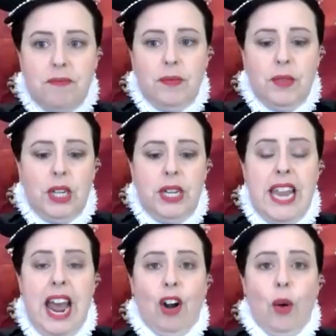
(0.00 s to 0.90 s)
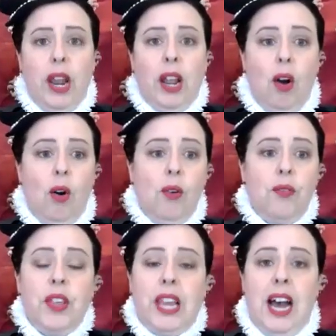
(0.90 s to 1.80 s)
narrowing of the
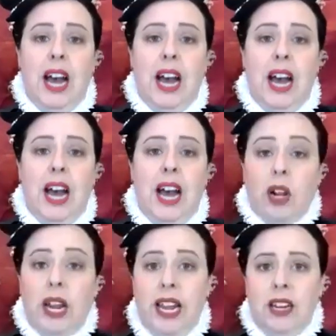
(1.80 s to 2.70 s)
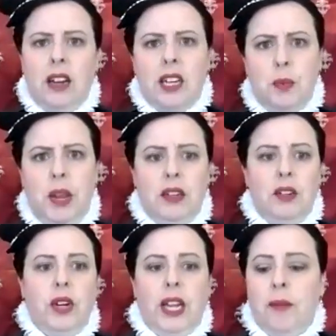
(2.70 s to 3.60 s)
colours from what I had expected,
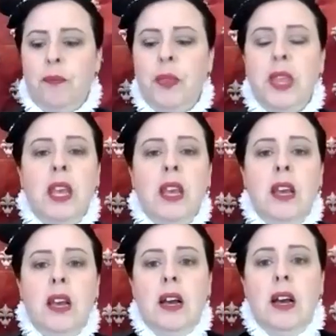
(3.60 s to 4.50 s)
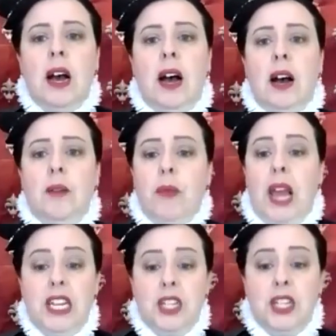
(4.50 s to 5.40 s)
really.
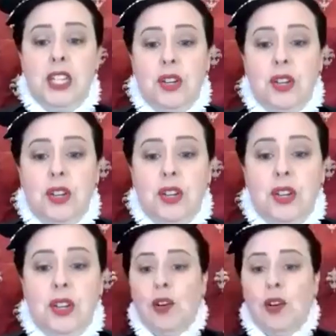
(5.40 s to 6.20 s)
As you can see,